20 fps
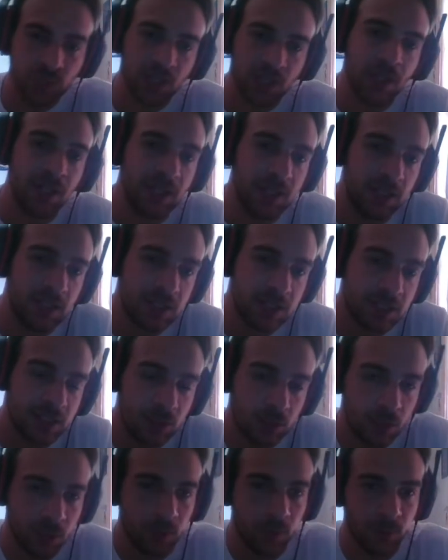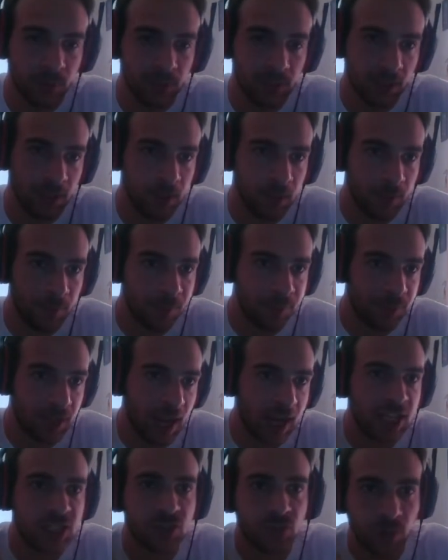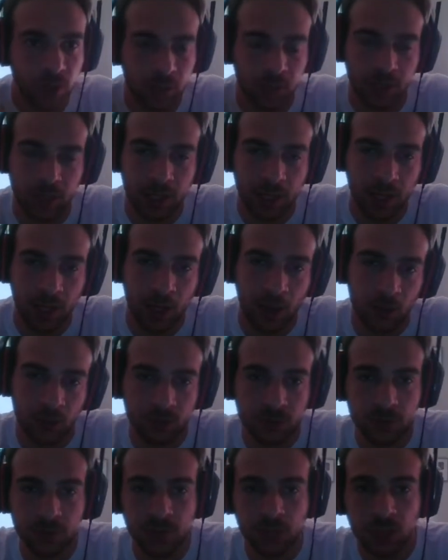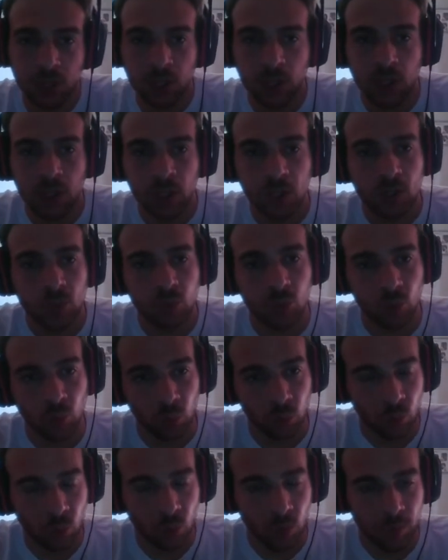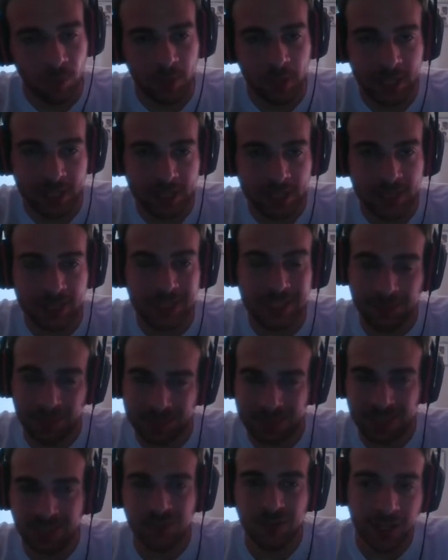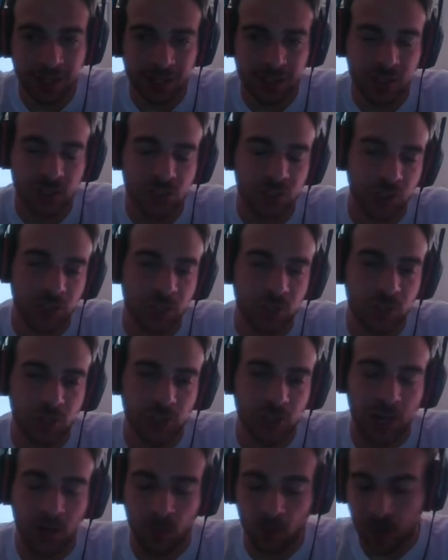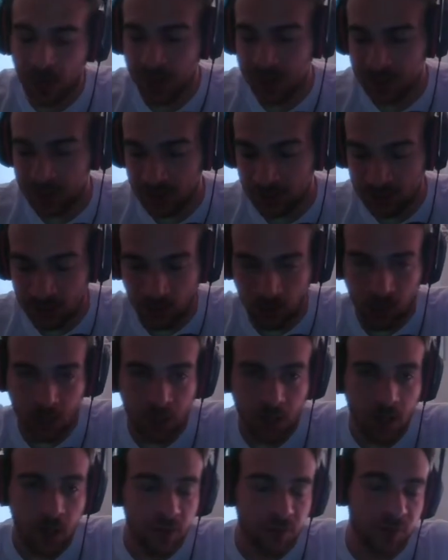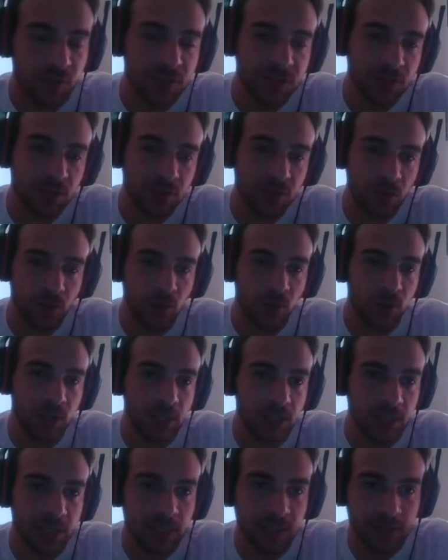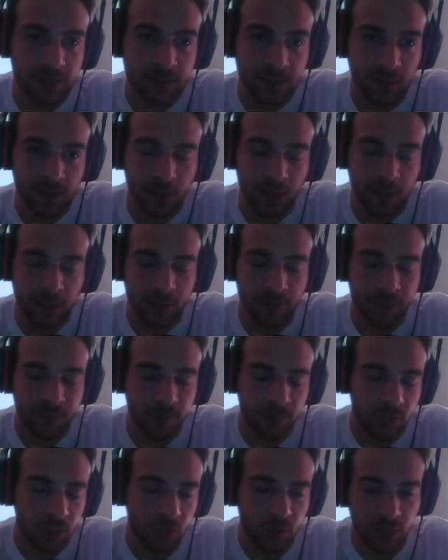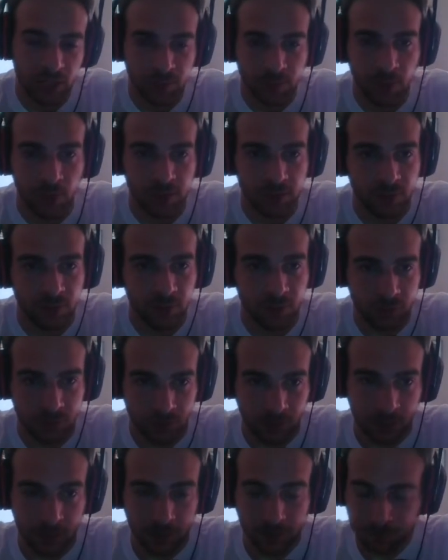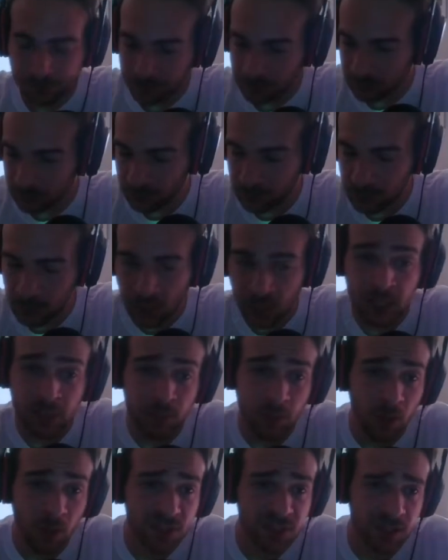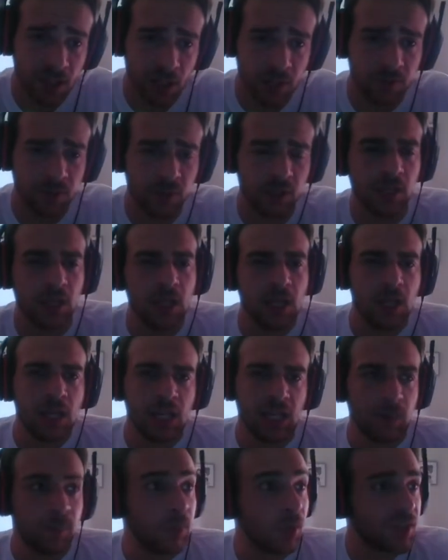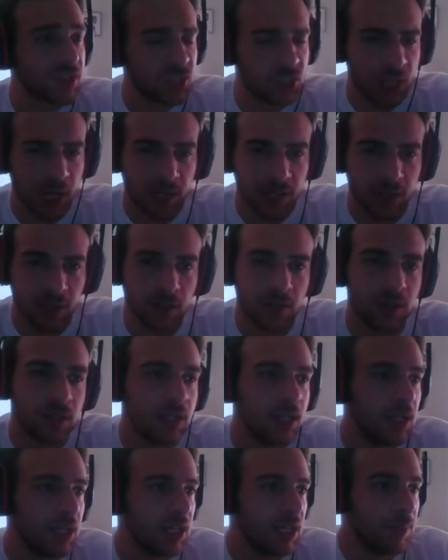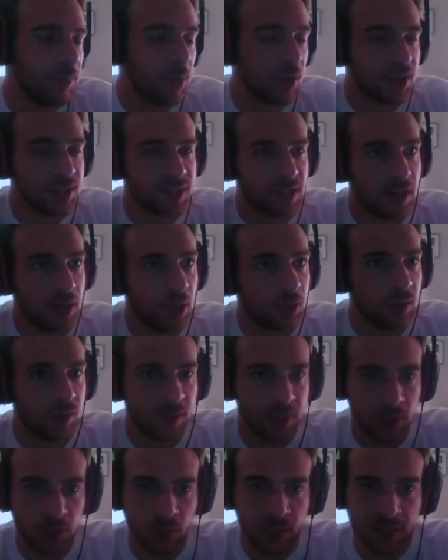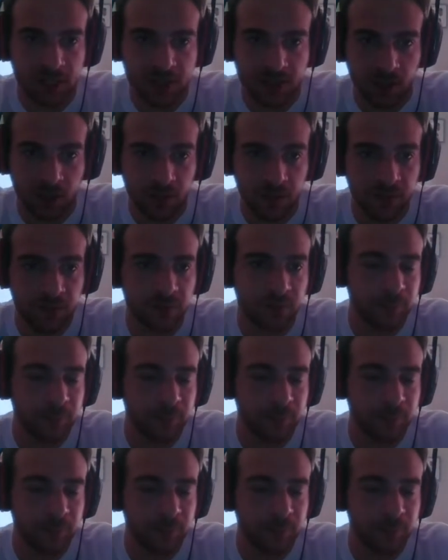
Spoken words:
a list with an extra green count to play specifically this creature, and why I say so. First of all, it's a great body for 3 mana. It blocks Delver, it blocks Channeler, it blocks a lot of annoying stuff,